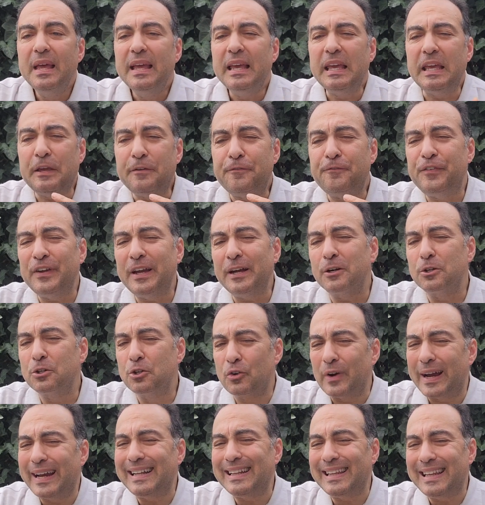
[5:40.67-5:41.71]
He feared
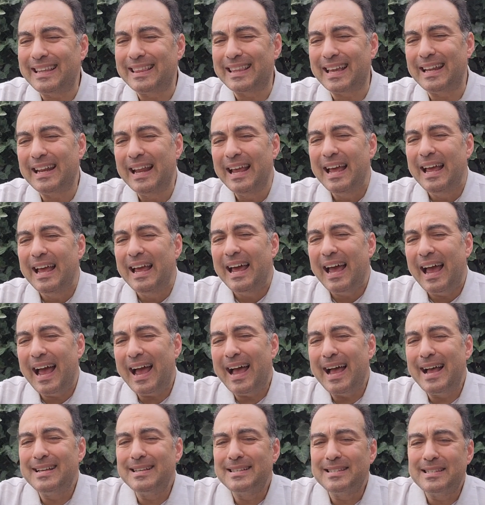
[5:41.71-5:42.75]
greatly that
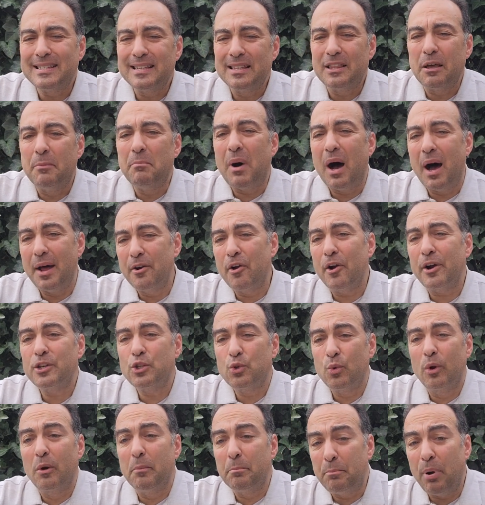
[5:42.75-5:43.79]
as the
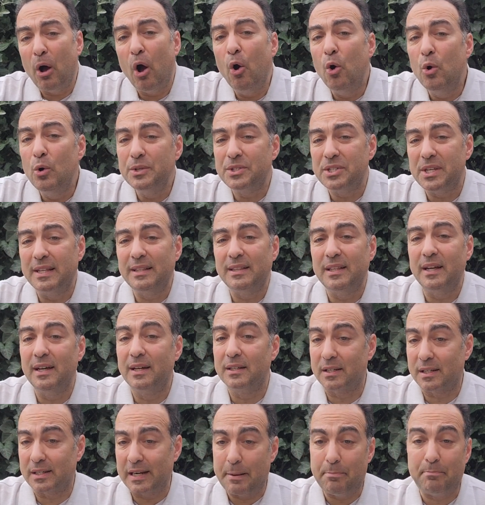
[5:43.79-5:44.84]
monarchs were imposing the
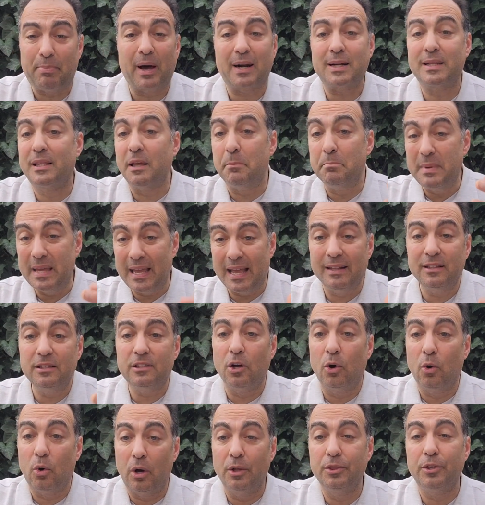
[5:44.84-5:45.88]

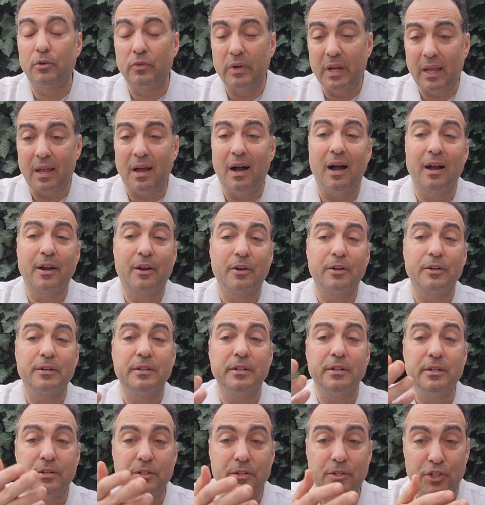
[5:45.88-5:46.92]
repartimiento on the reconquered
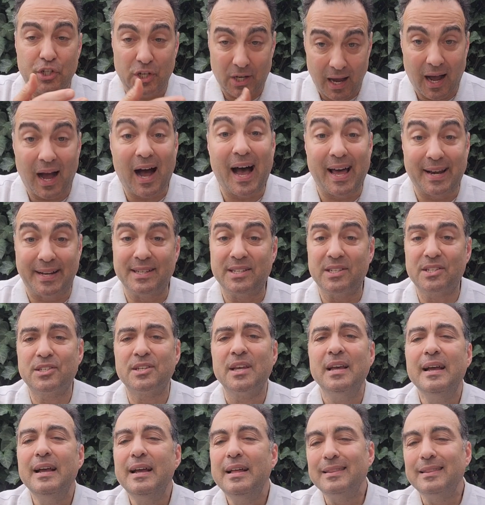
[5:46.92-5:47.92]
jihadists,